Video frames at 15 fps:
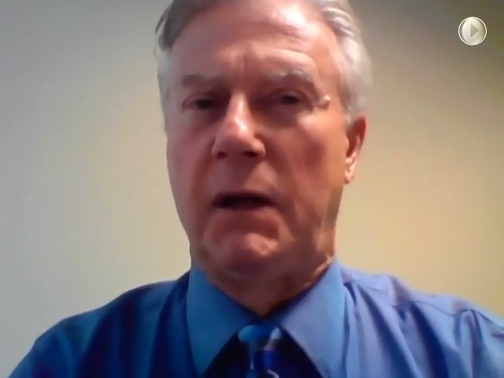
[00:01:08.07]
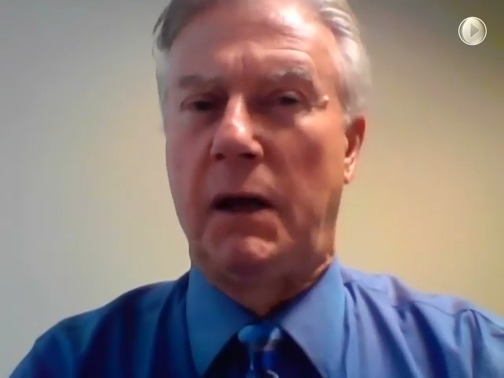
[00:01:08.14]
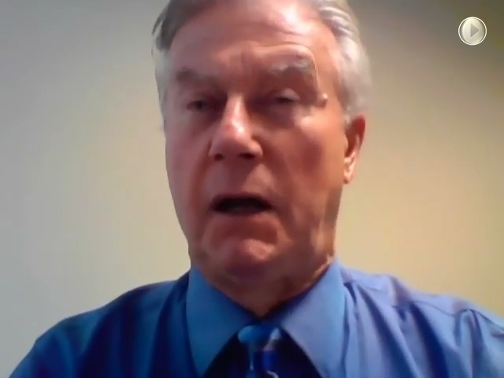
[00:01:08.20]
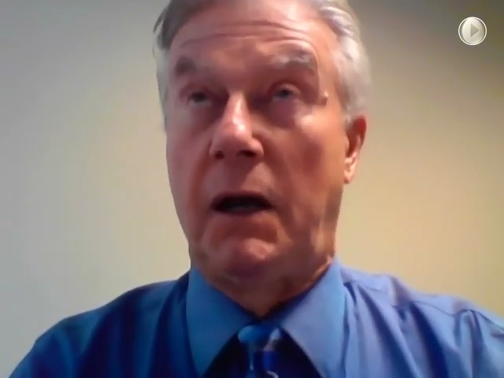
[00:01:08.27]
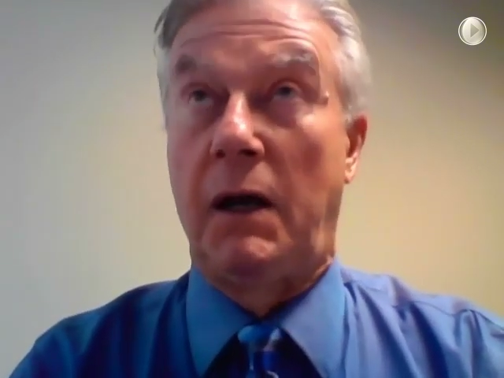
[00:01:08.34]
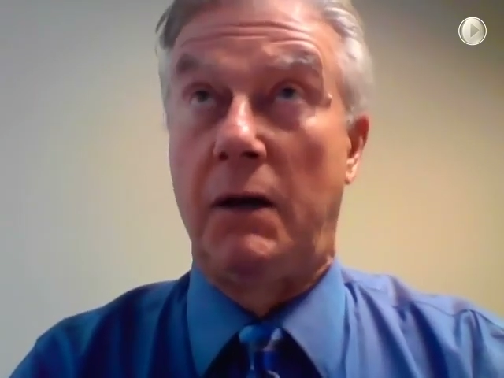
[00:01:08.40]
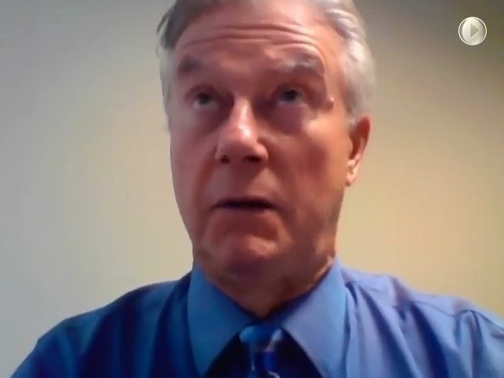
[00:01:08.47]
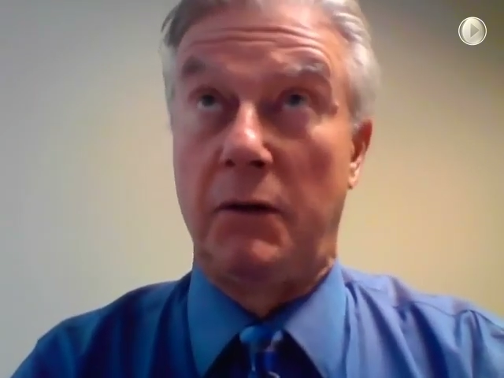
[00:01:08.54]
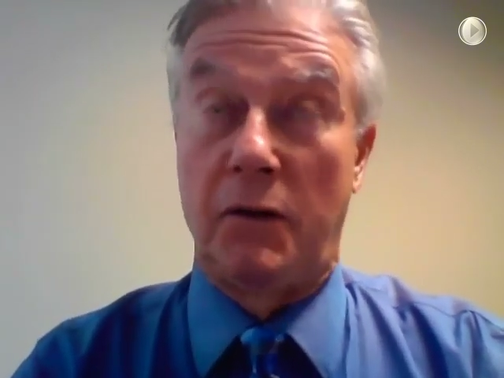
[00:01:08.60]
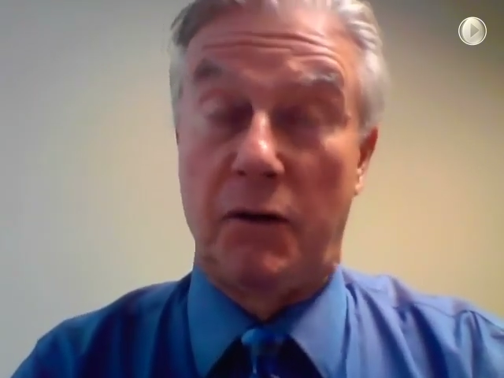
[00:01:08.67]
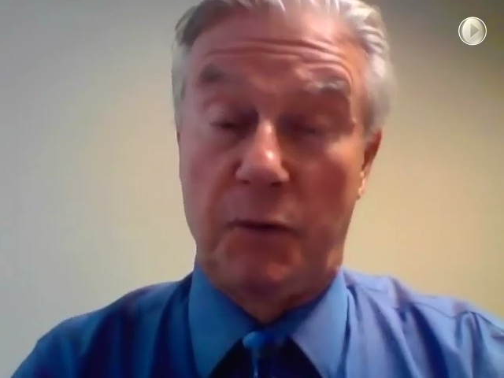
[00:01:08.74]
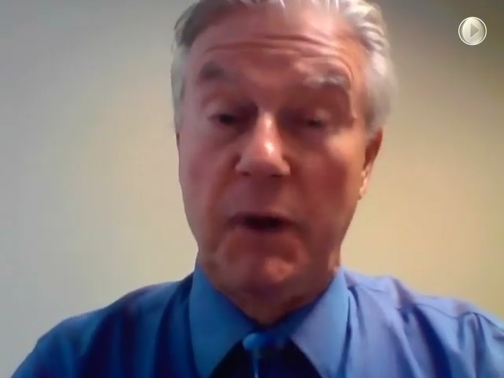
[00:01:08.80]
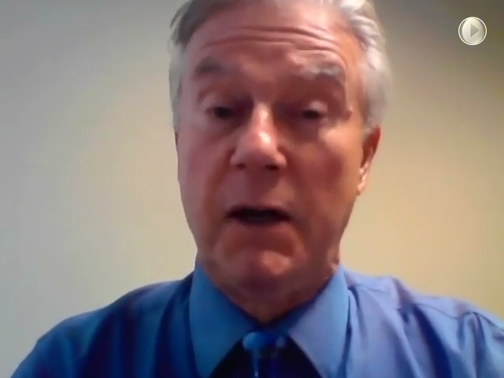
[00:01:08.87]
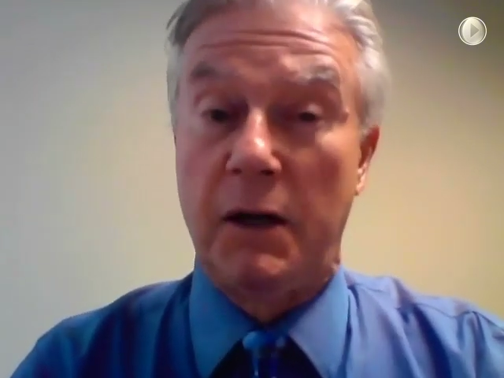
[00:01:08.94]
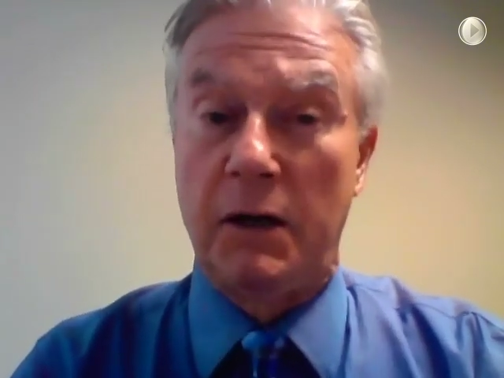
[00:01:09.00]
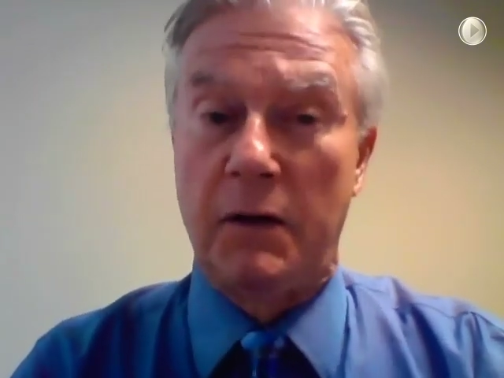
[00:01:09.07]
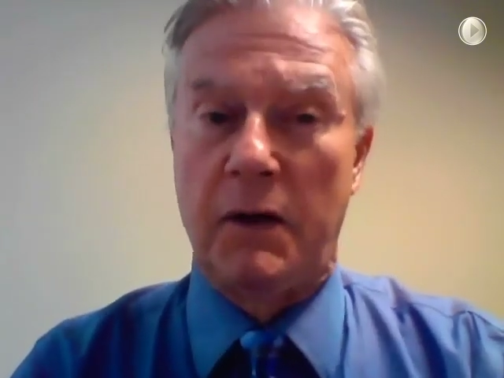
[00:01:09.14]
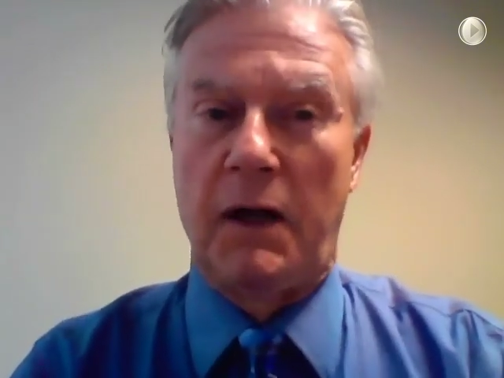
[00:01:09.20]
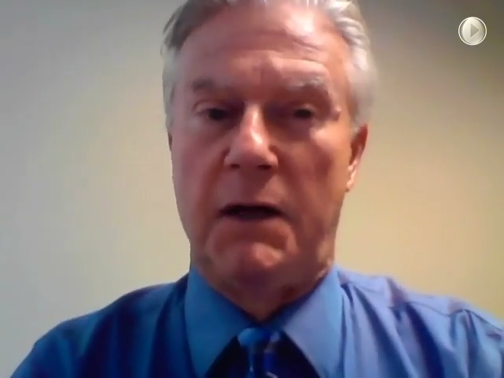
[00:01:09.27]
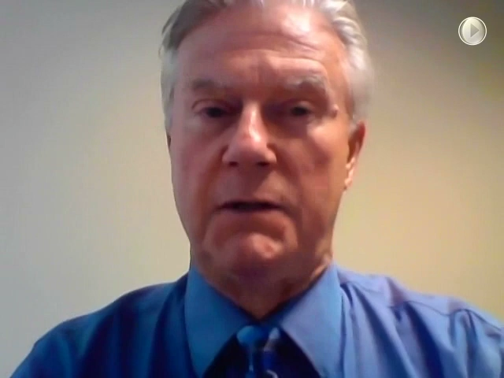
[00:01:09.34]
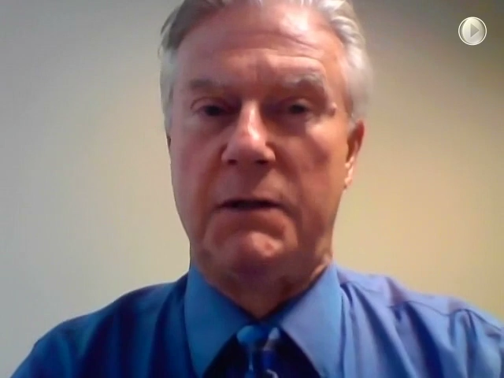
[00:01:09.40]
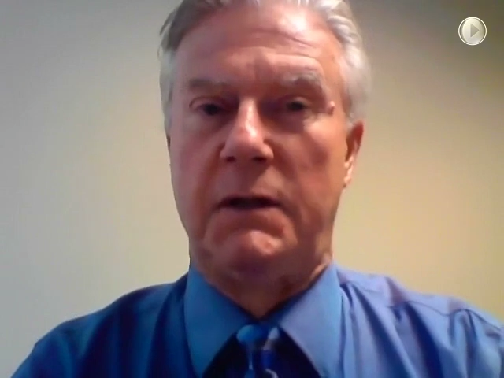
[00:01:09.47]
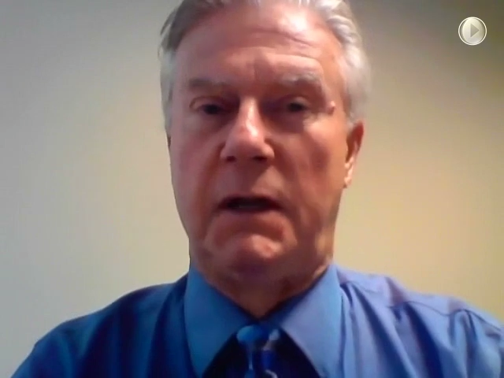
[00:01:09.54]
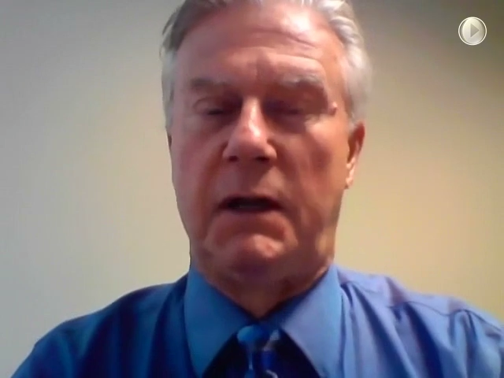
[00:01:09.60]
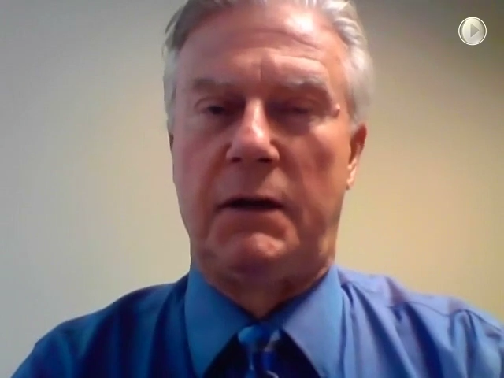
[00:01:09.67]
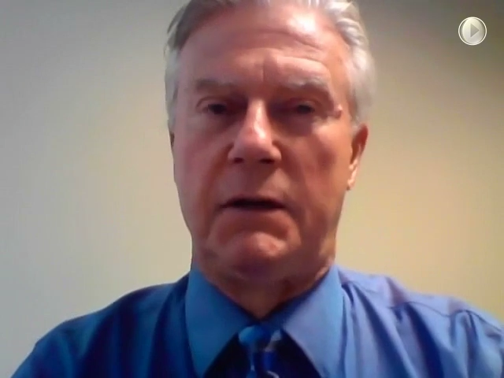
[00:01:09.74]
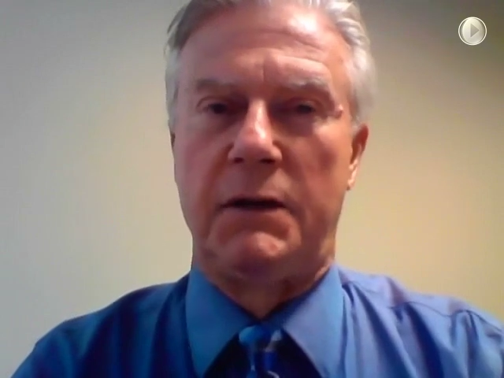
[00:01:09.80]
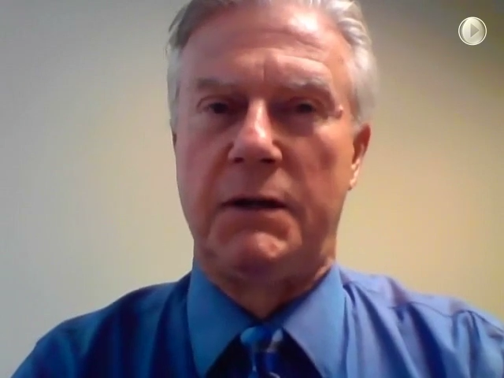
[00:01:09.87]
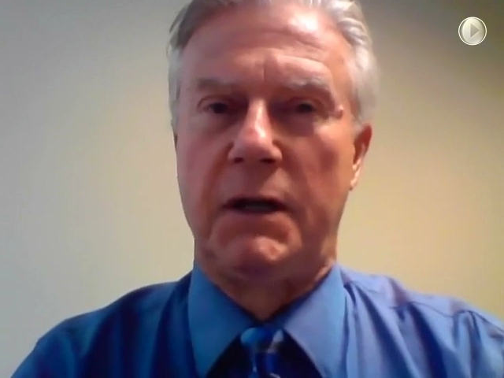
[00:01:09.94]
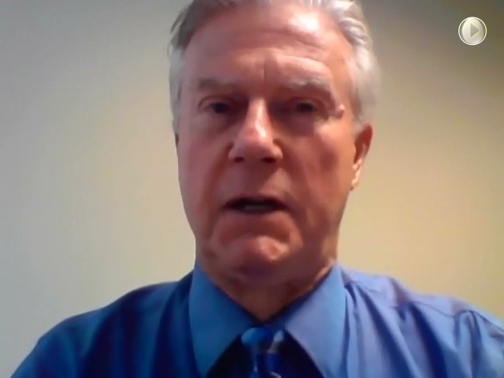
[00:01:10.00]
and three hundred thousand
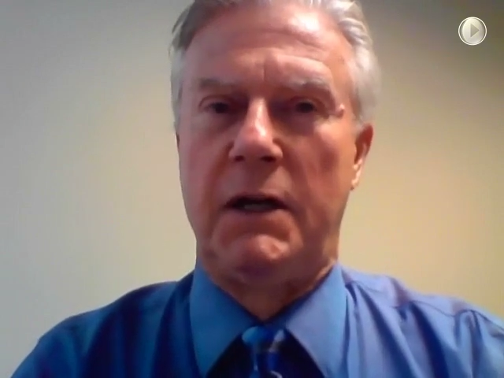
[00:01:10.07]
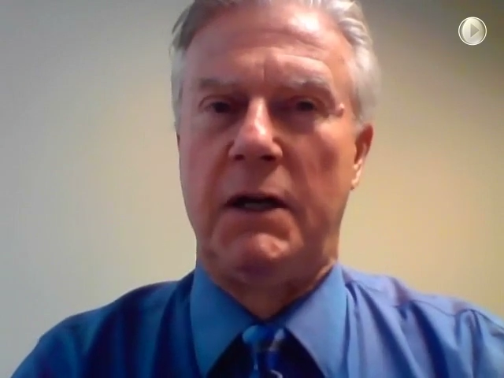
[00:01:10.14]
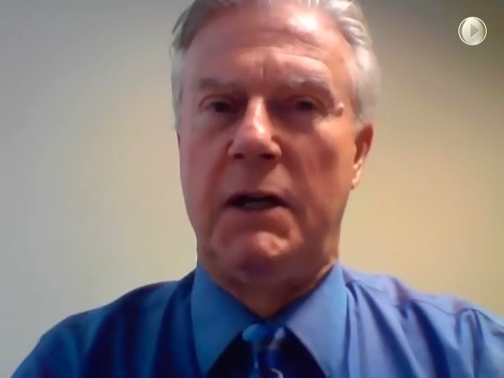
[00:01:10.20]
dollars